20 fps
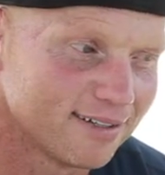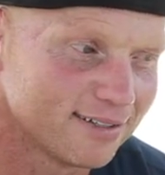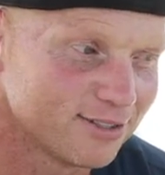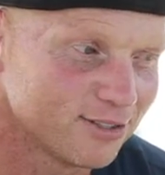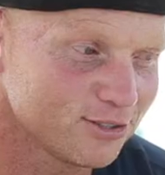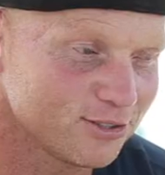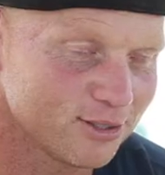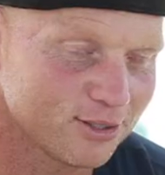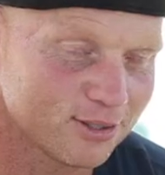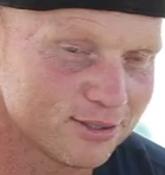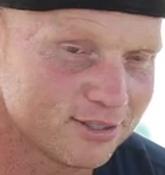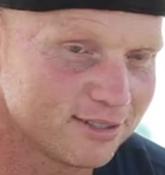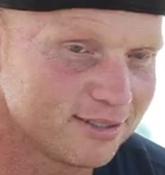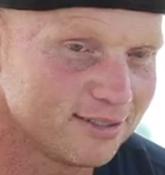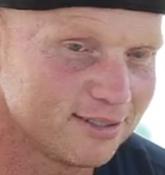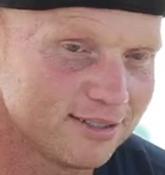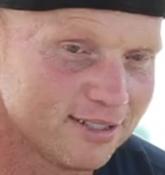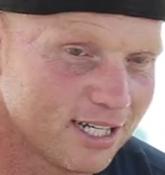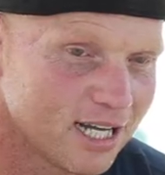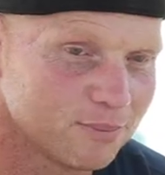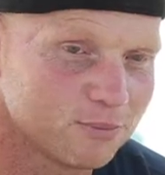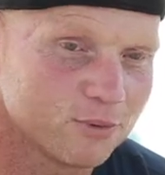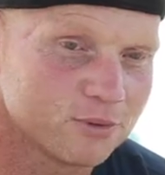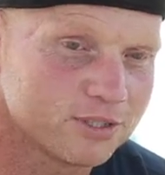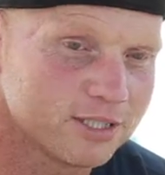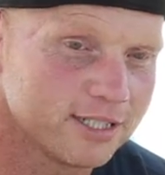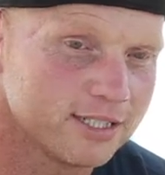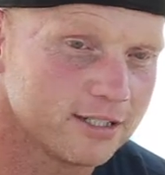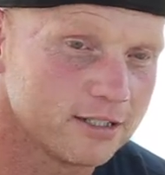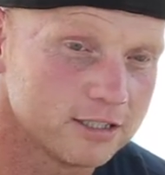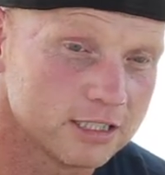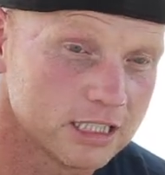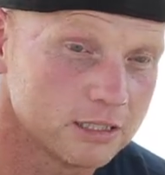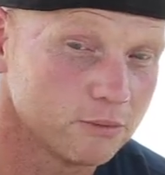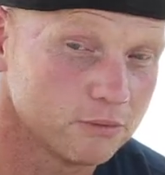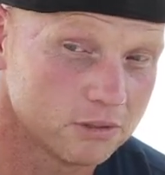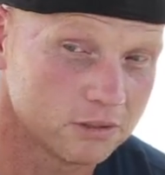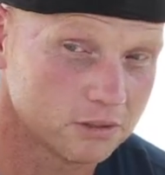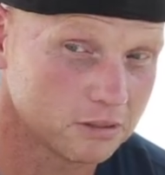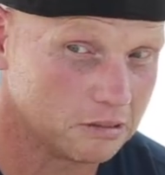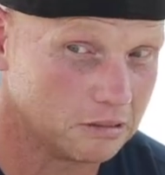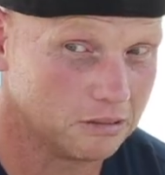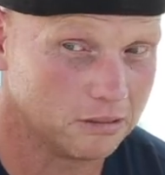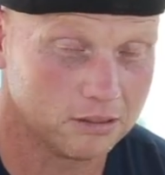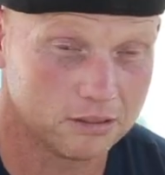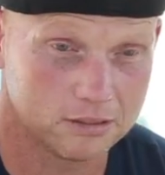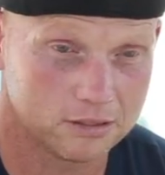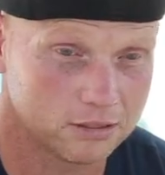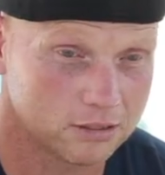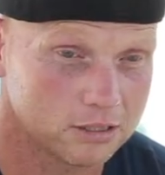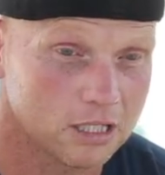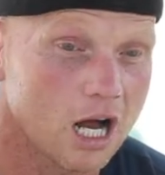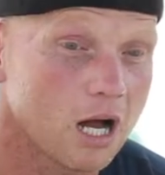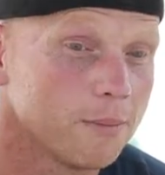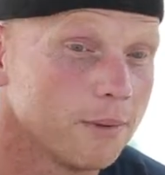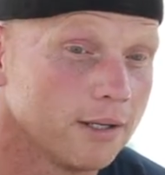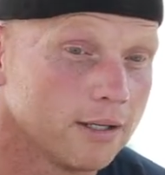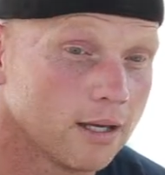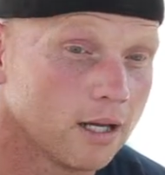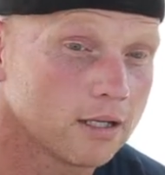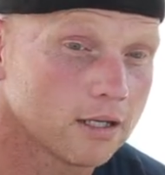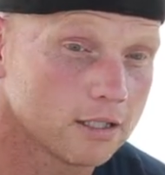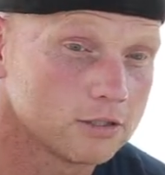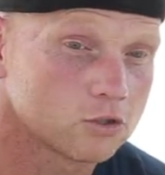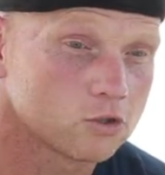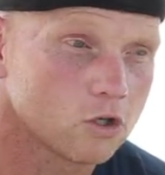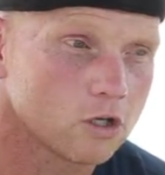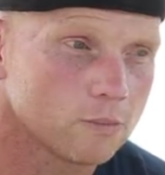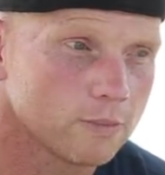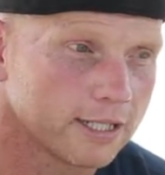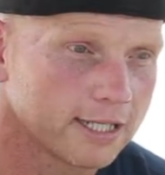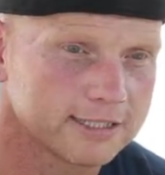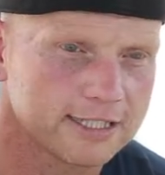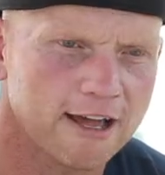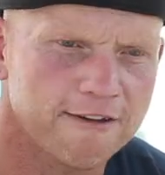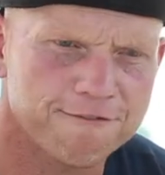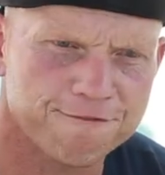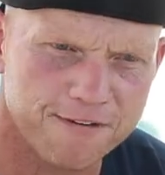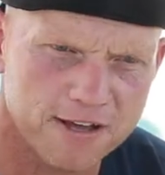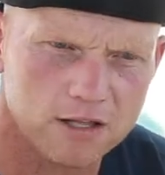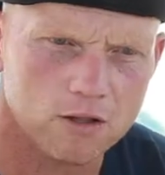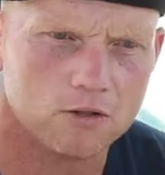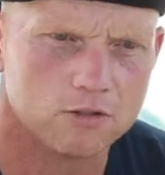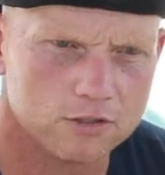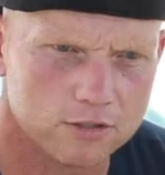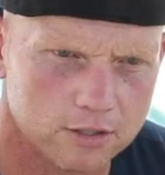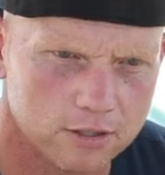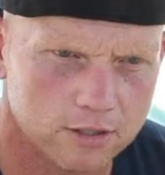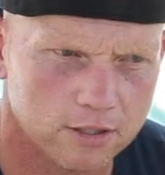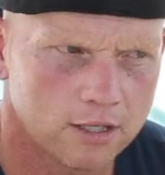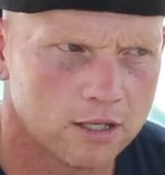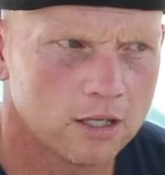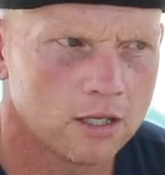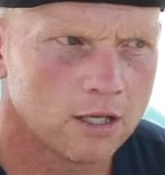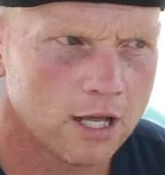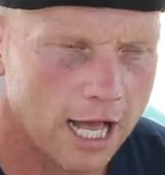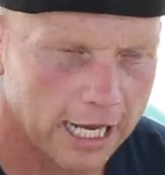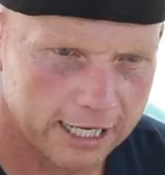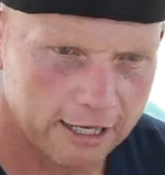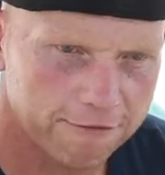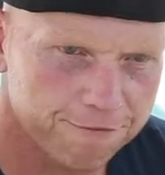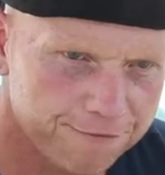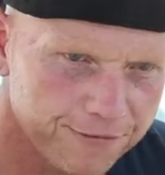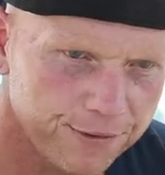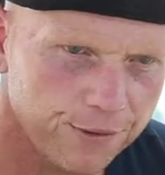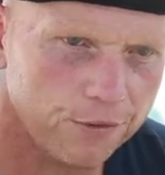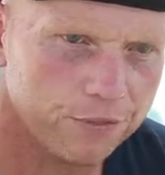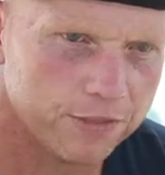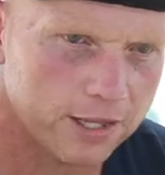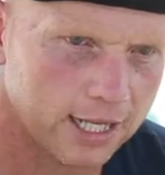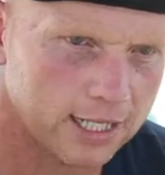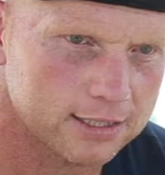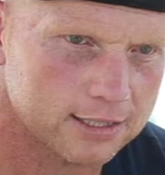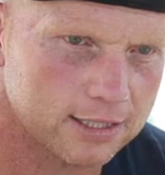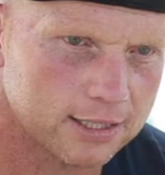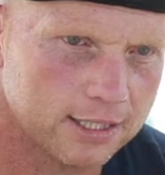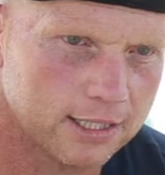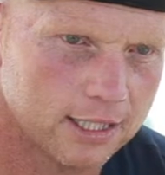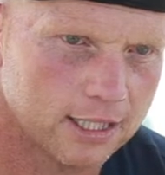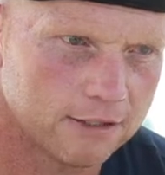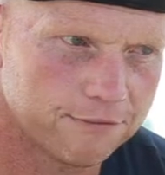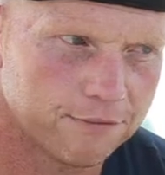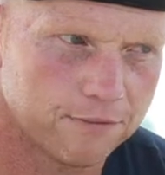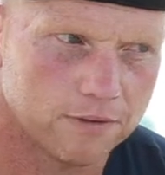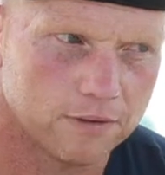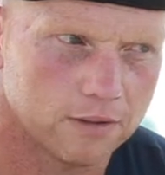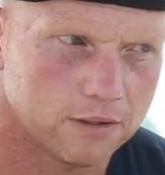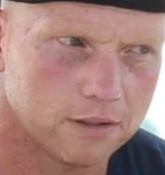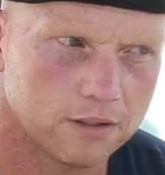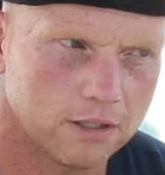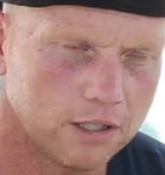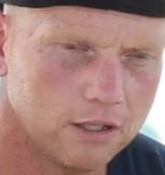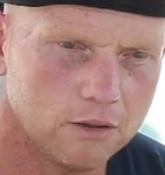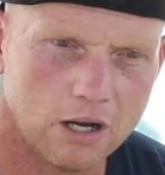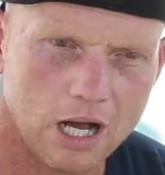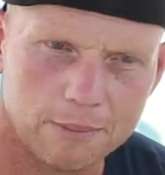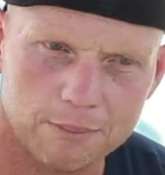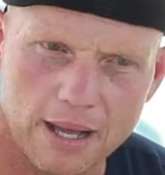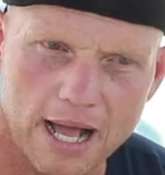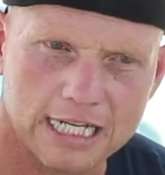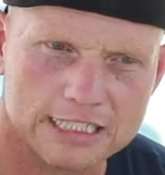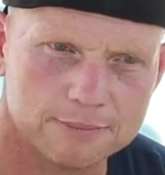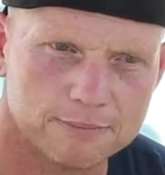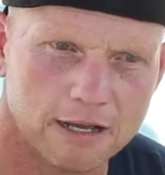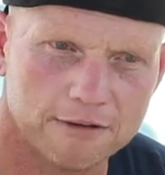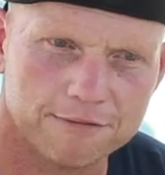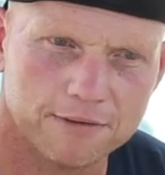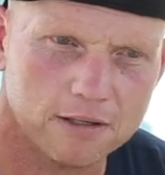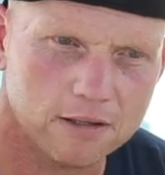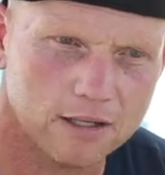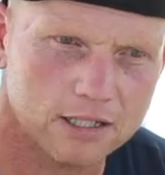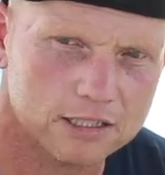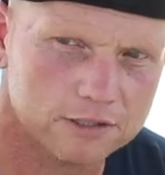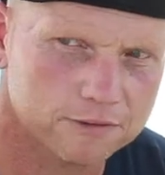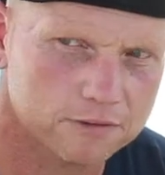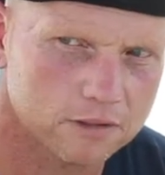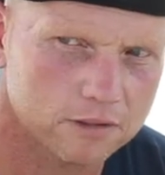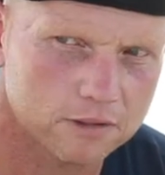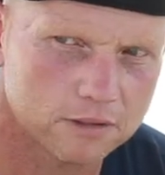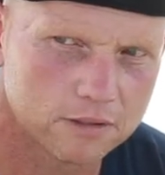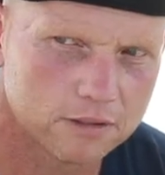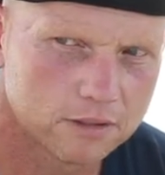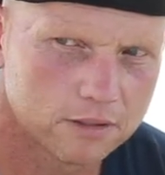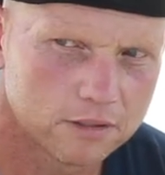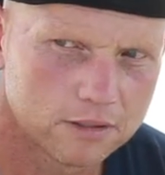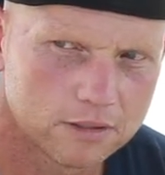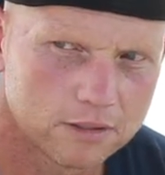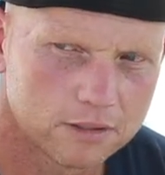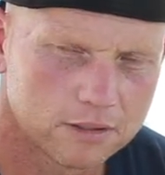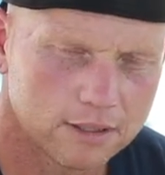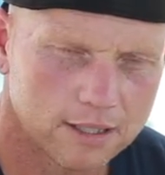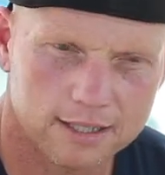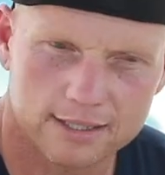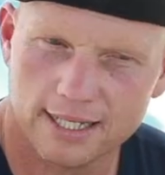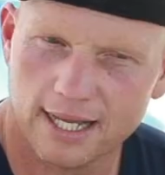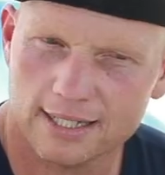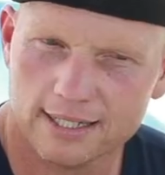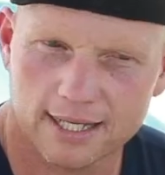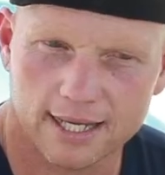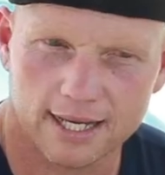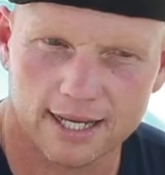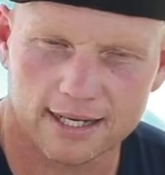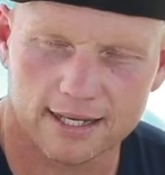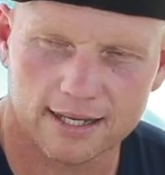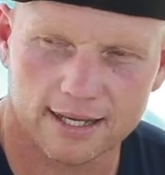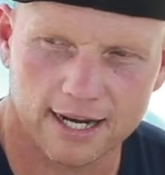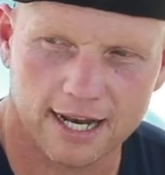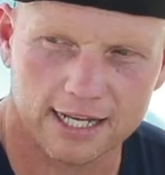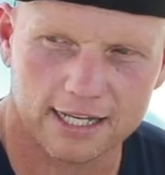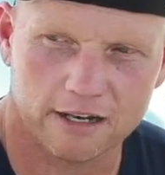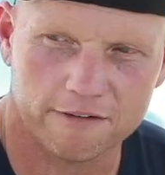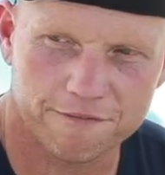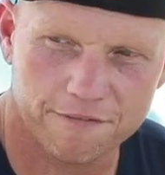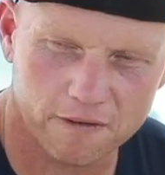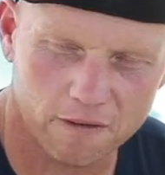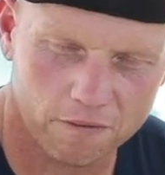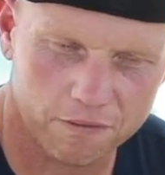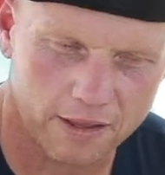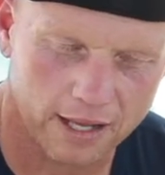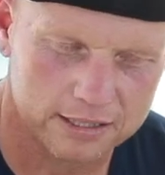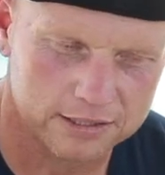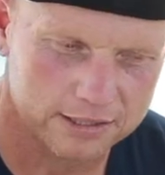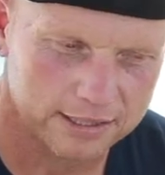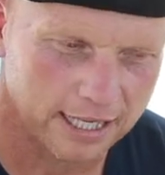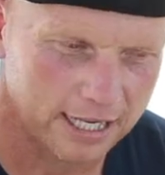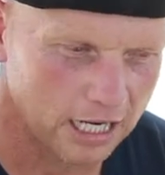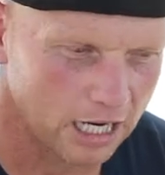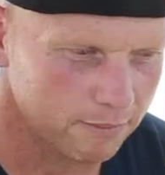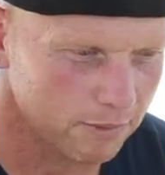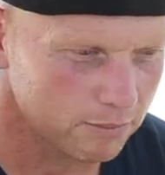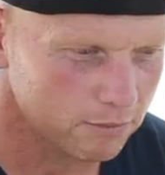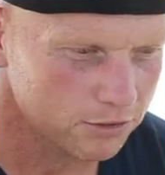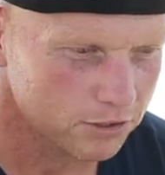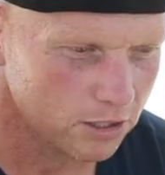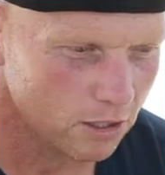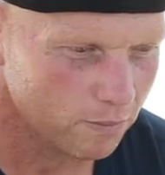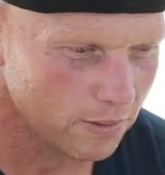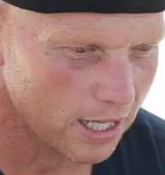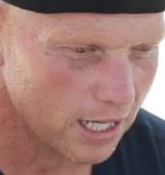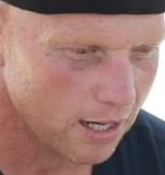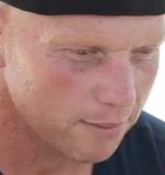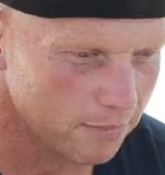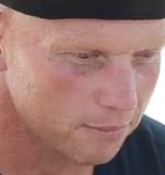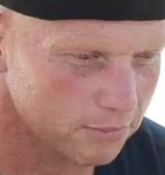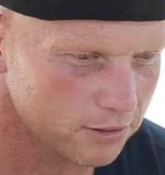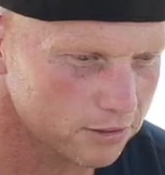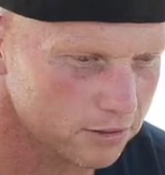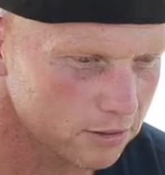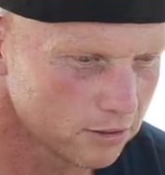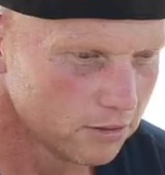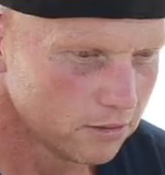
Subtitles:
just a couple of tears. It was sobbing uncontrollably, because I could feel things again. I masked my feelings for a decade, and I could feel things again. And I remember it so bad. I remember